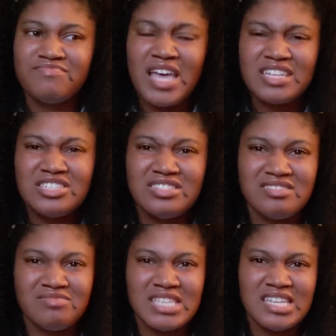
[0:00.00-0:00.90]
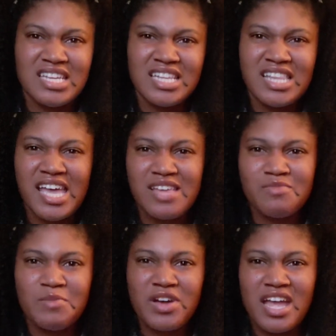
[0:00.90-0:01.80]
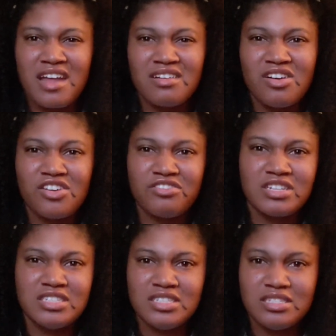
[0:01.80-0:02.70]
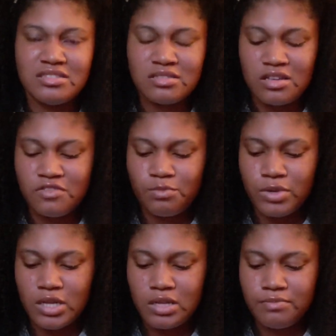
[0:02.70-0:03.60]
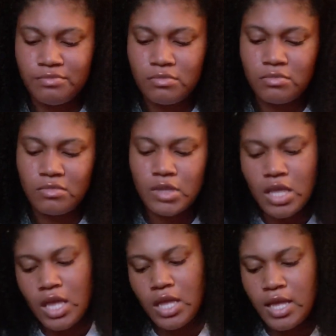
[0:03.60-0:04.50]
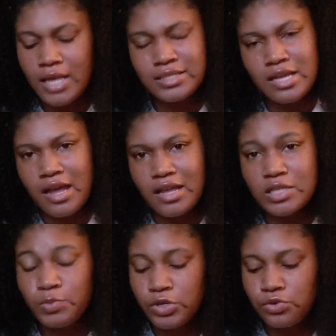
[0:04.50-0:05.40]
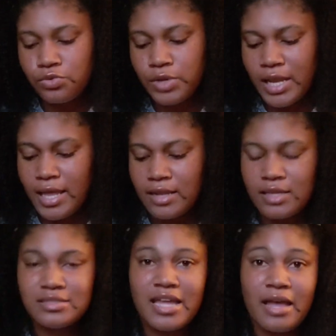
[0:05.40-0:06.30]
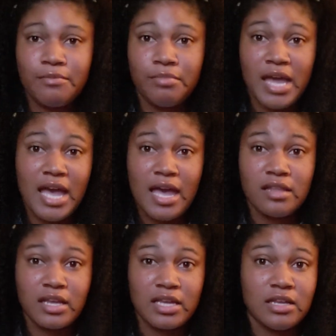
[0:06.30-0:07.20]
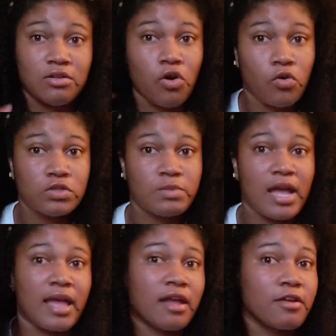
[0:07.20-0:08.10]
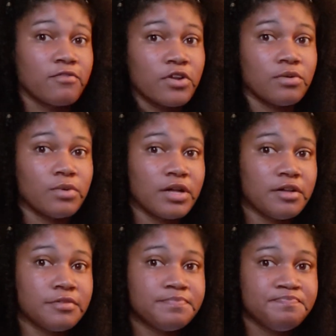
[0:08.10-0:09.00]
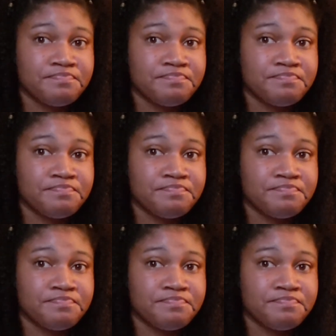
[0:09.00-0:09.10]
I just did it, like made my hair all crunchy and stuff, but it's alright. It's pretty cool. It's not bad. Like, it holds my hair very well.